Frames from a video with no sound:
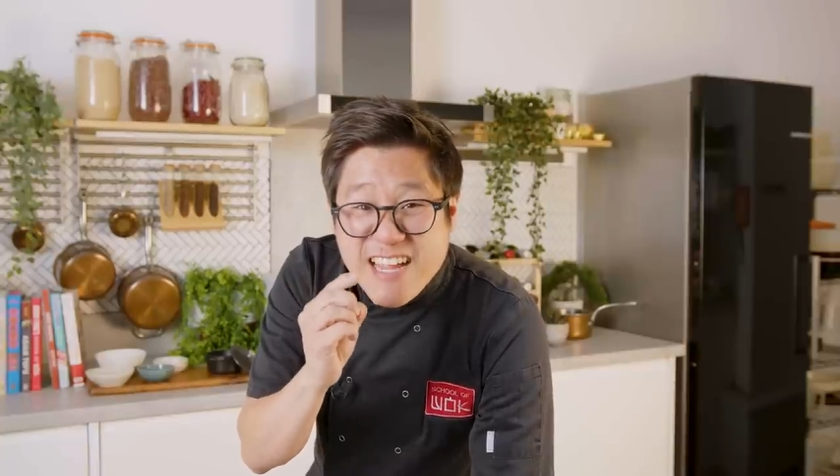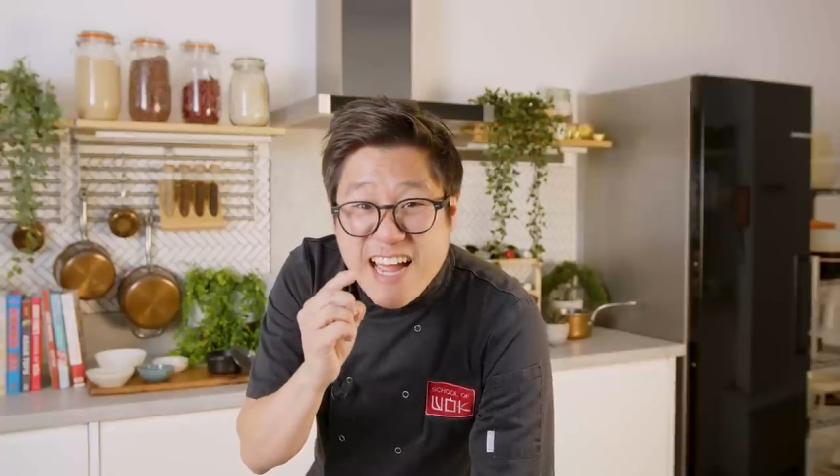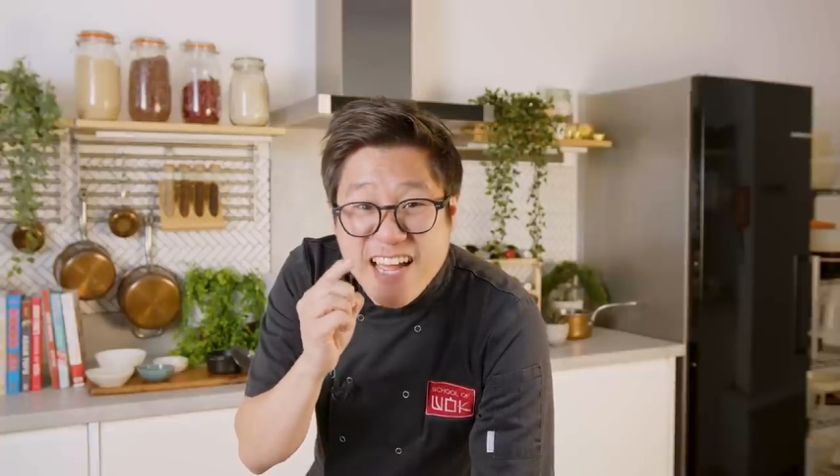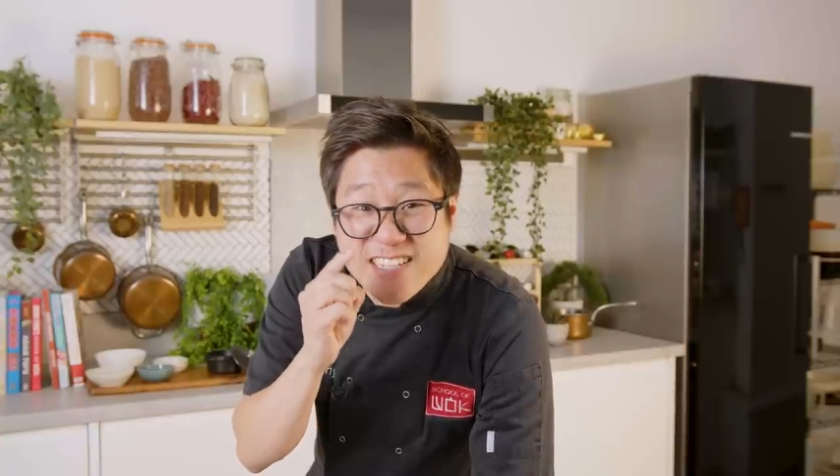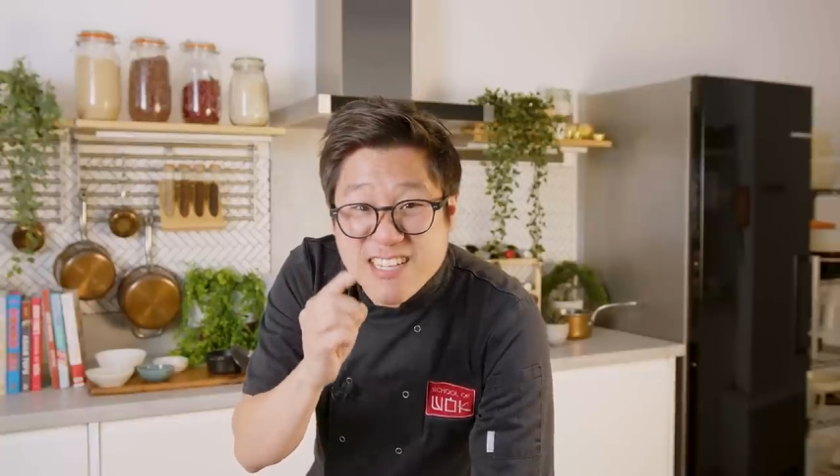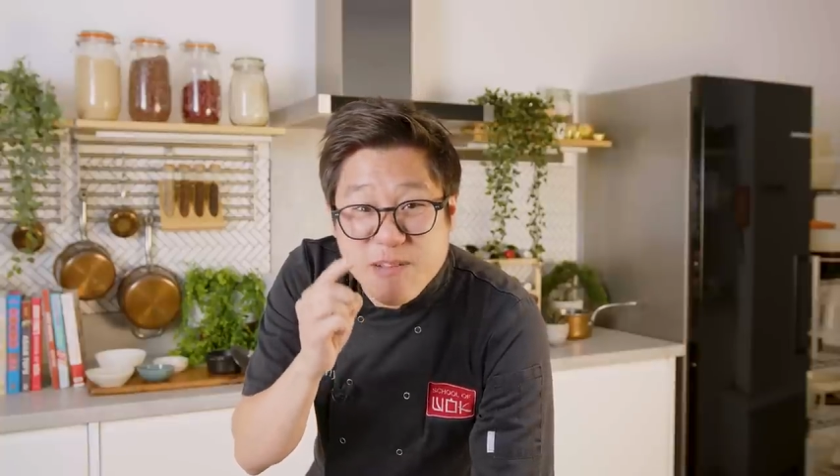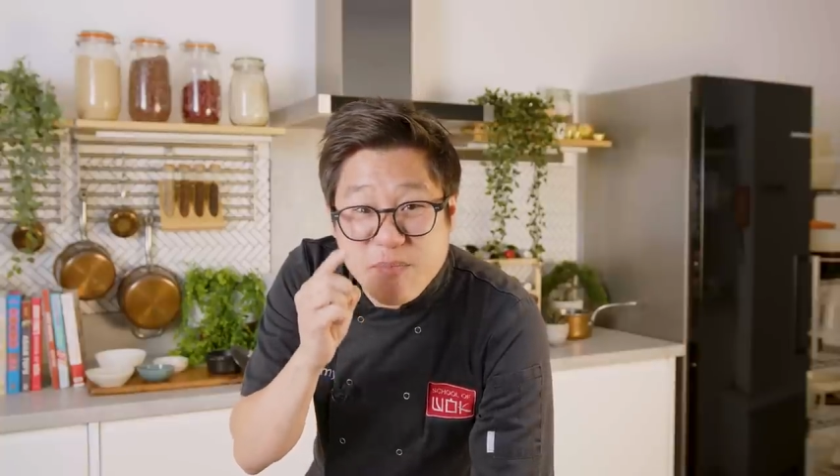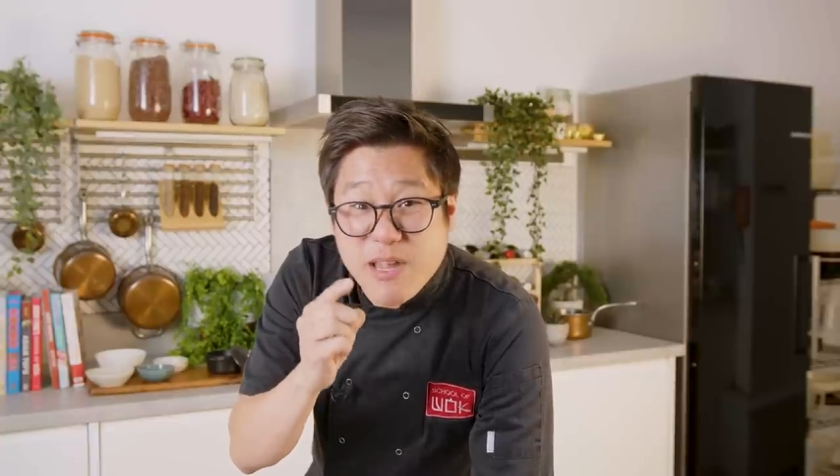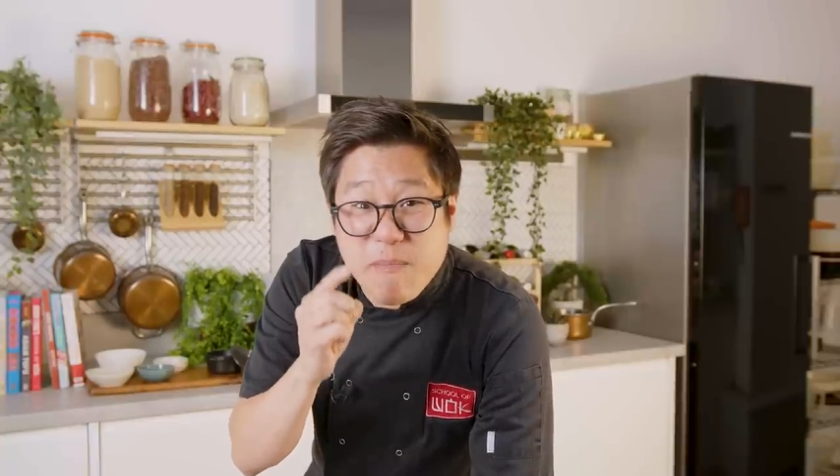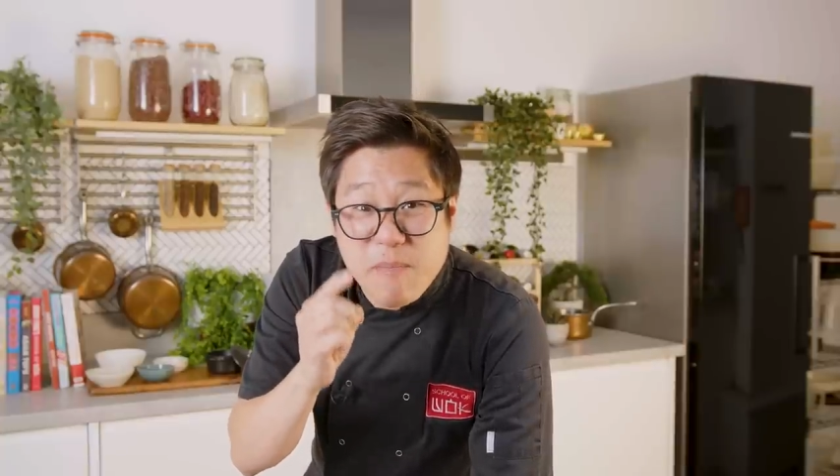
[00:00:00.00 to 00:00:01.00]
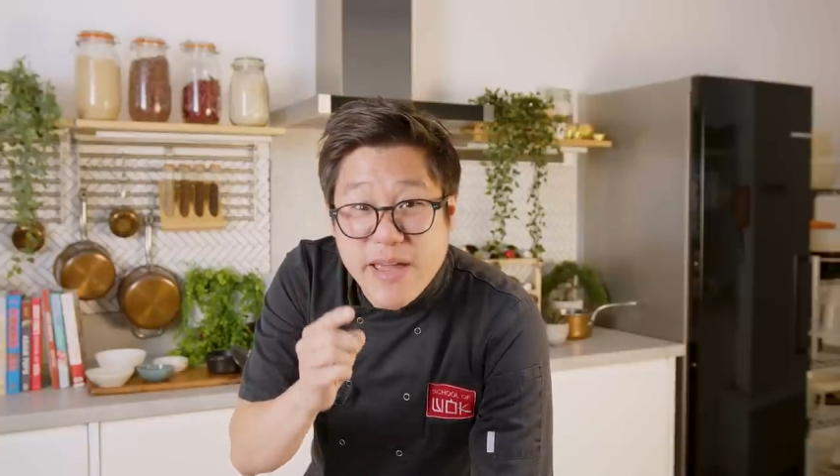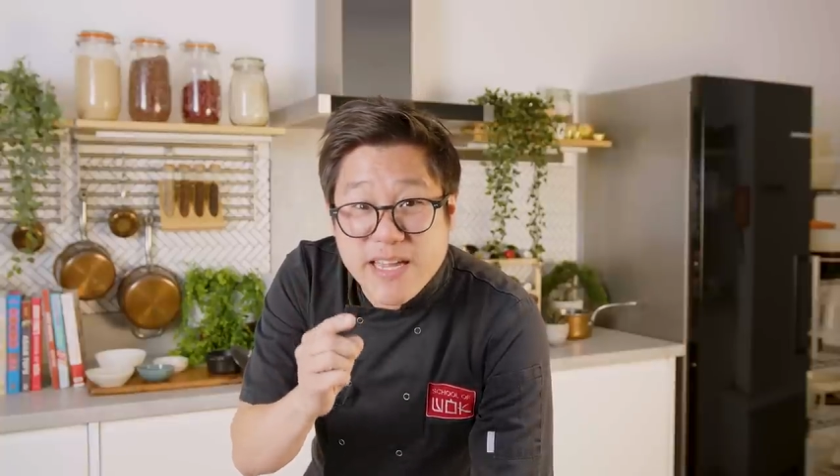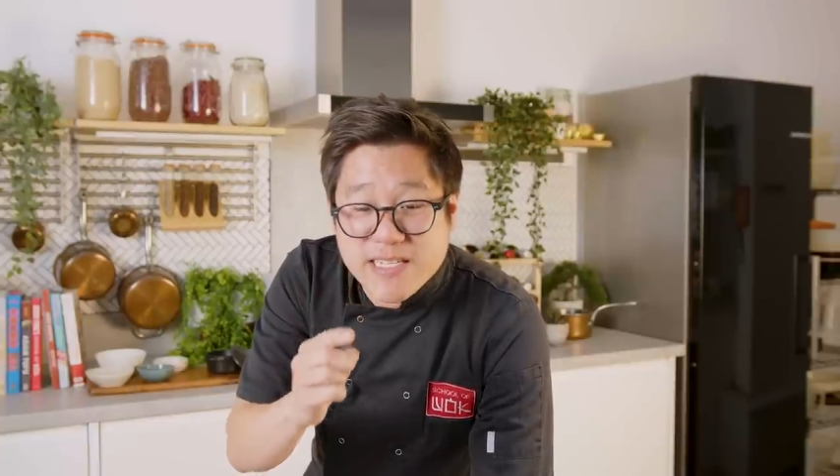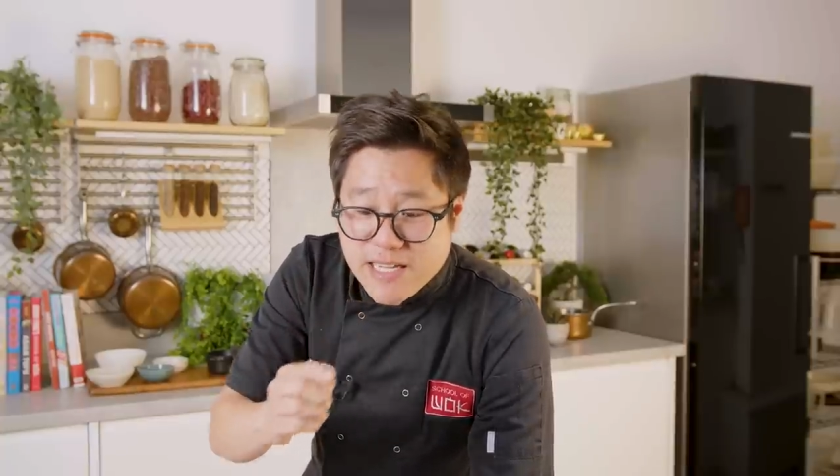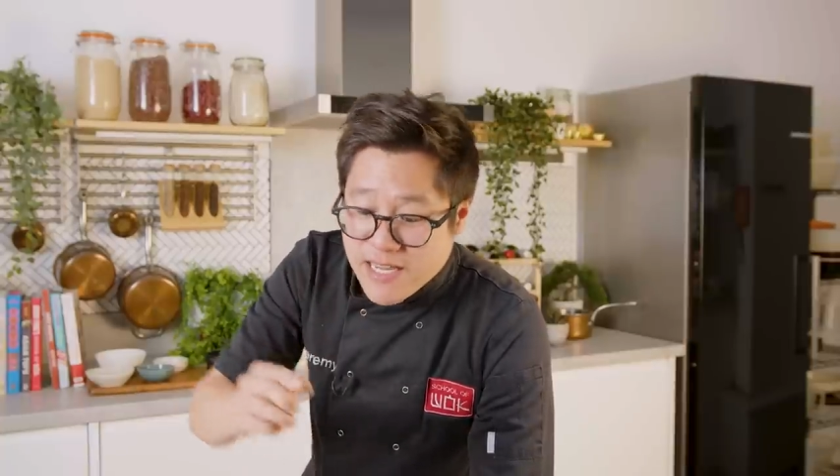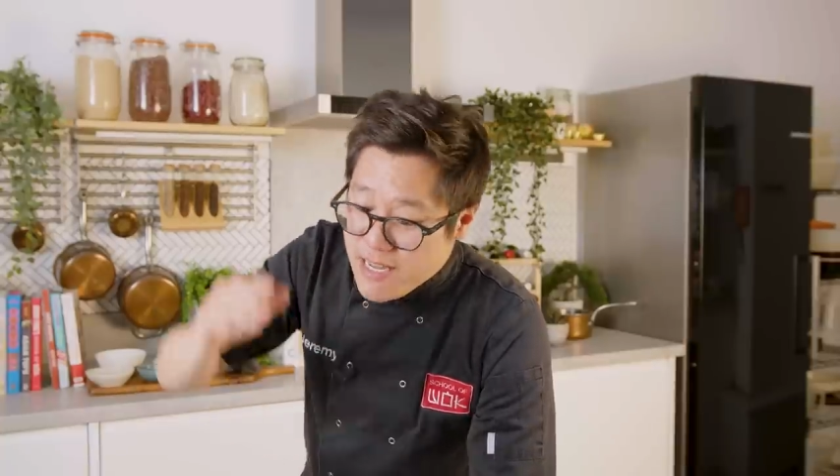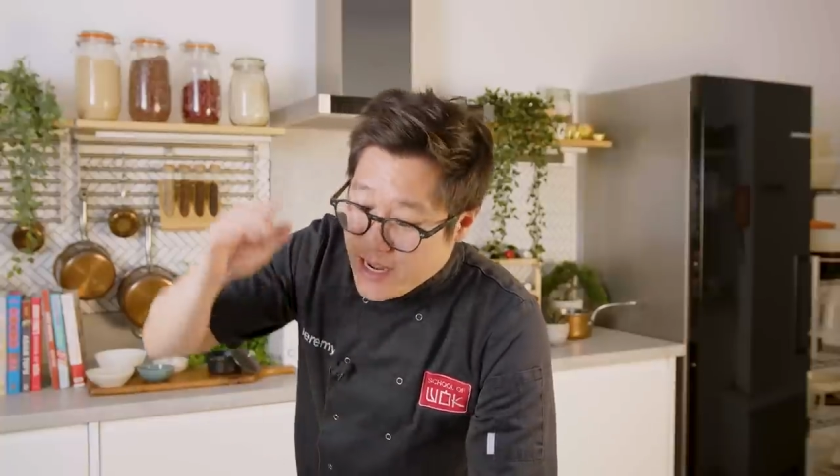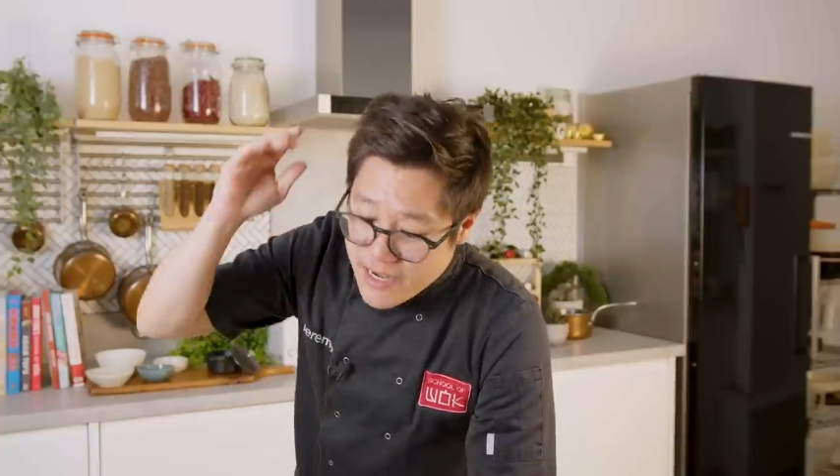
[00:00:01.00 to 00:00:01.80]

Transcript: that is gonna be amazing.